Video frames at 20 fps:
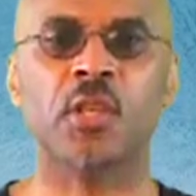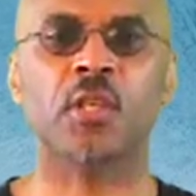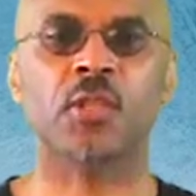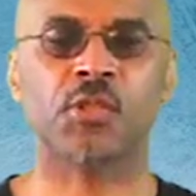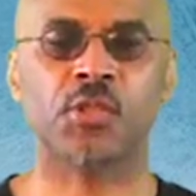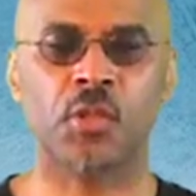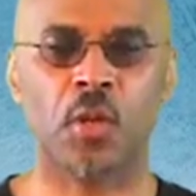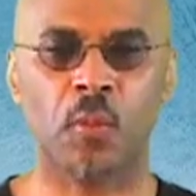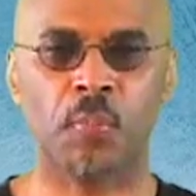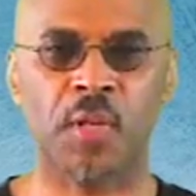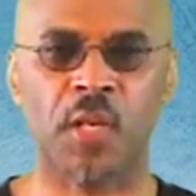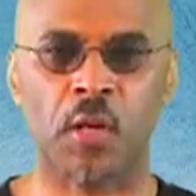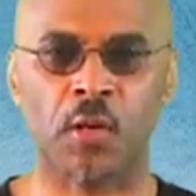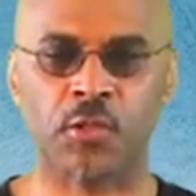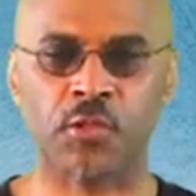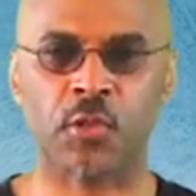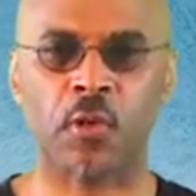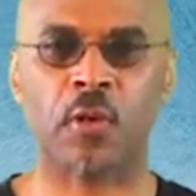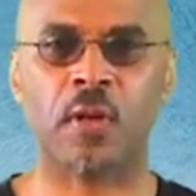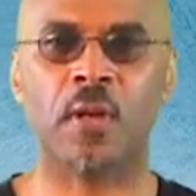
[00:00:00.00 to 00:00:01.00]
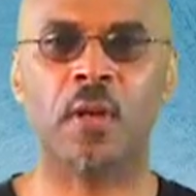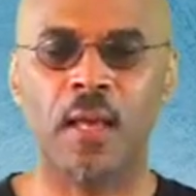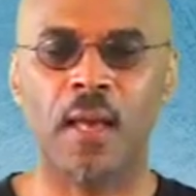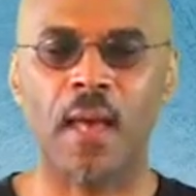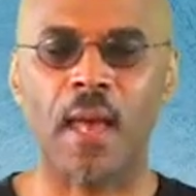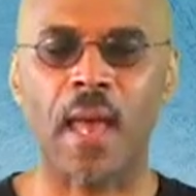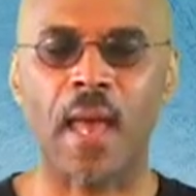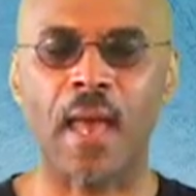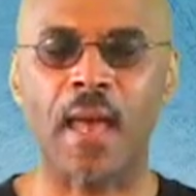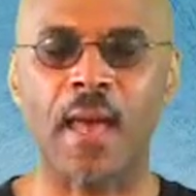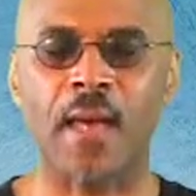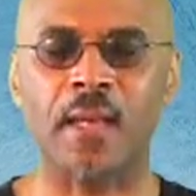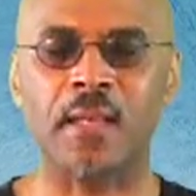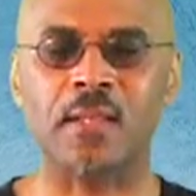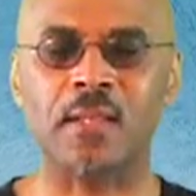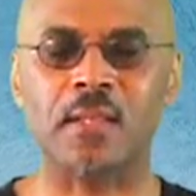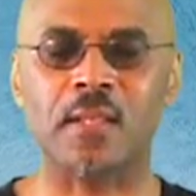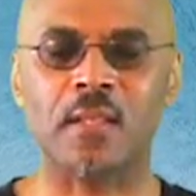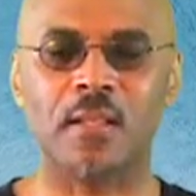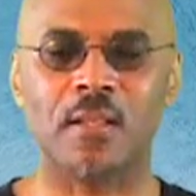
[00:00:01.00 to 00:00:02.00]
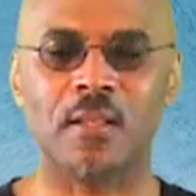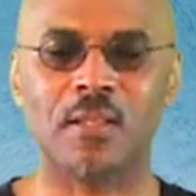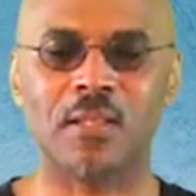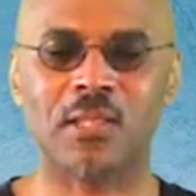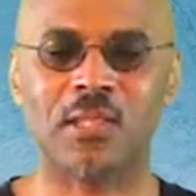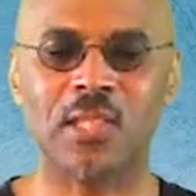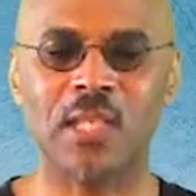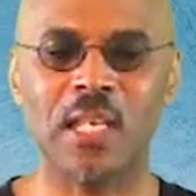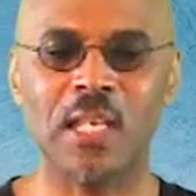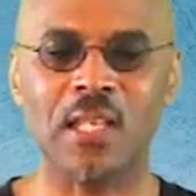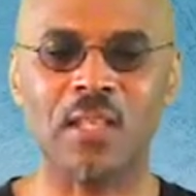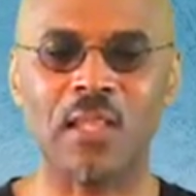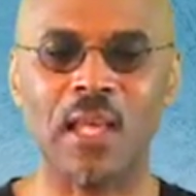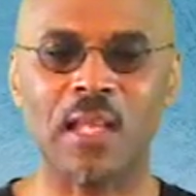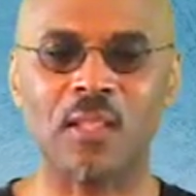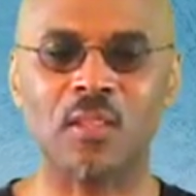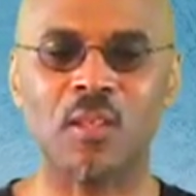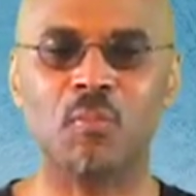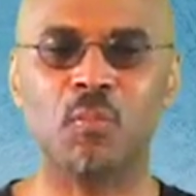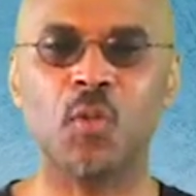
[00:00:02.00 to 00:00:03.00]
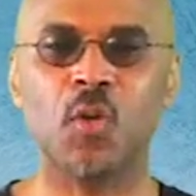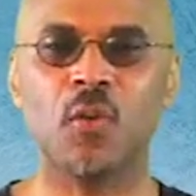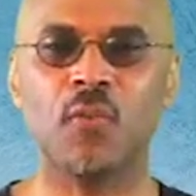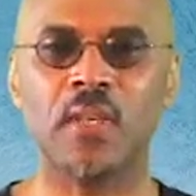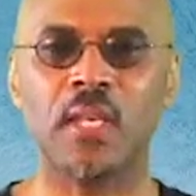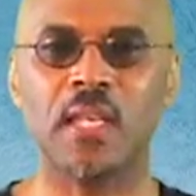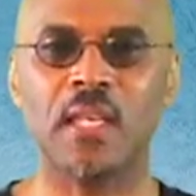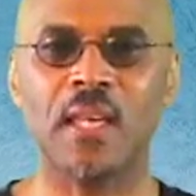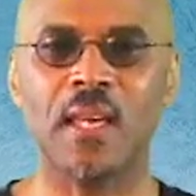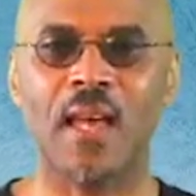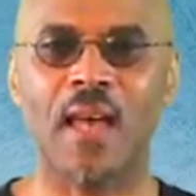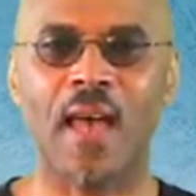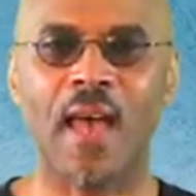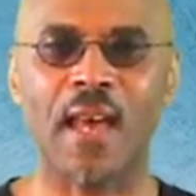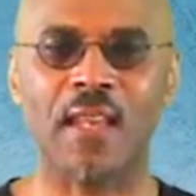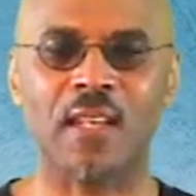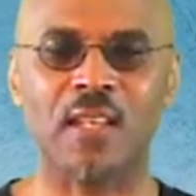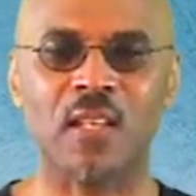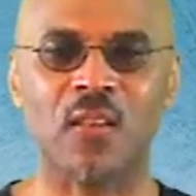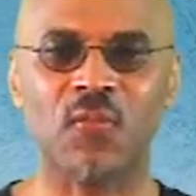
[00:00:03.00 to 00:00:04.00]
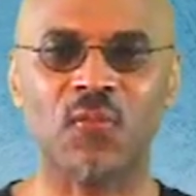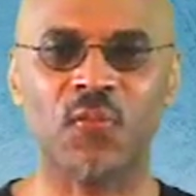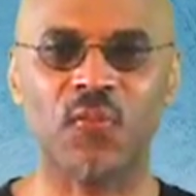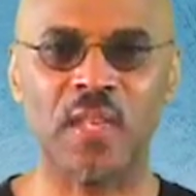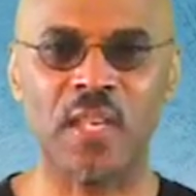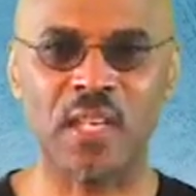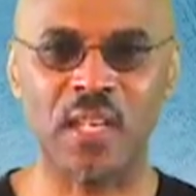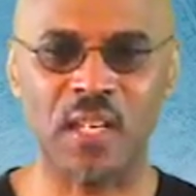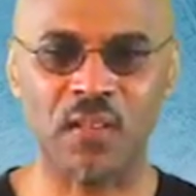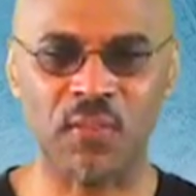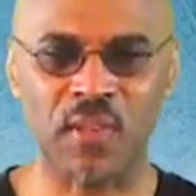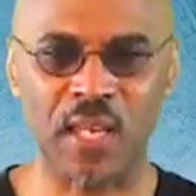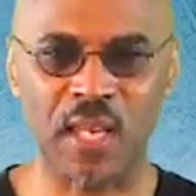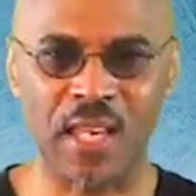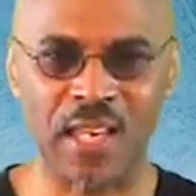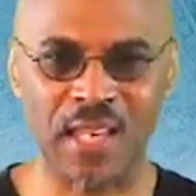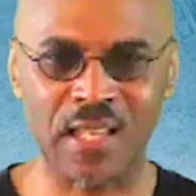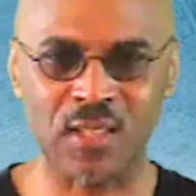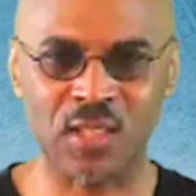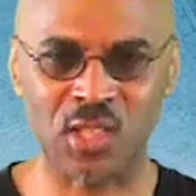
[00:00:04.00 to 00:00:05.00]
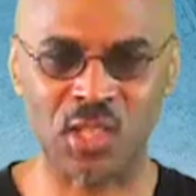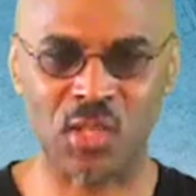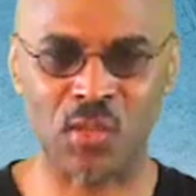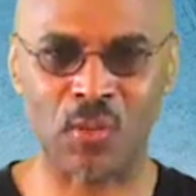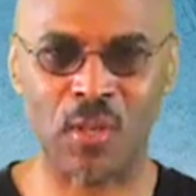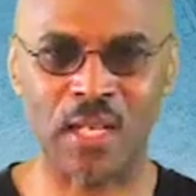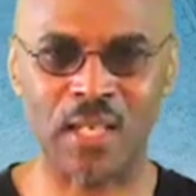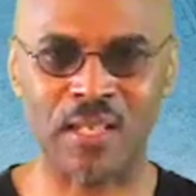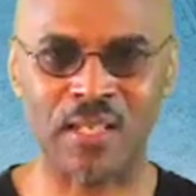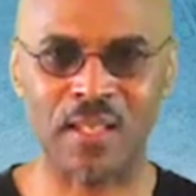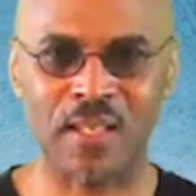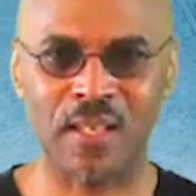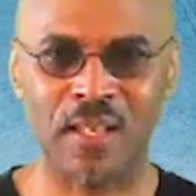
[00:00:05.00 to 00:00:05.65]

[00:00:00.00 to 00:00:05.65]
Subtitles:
Snowpiercer. And seeing that the movie had a definitive end to it,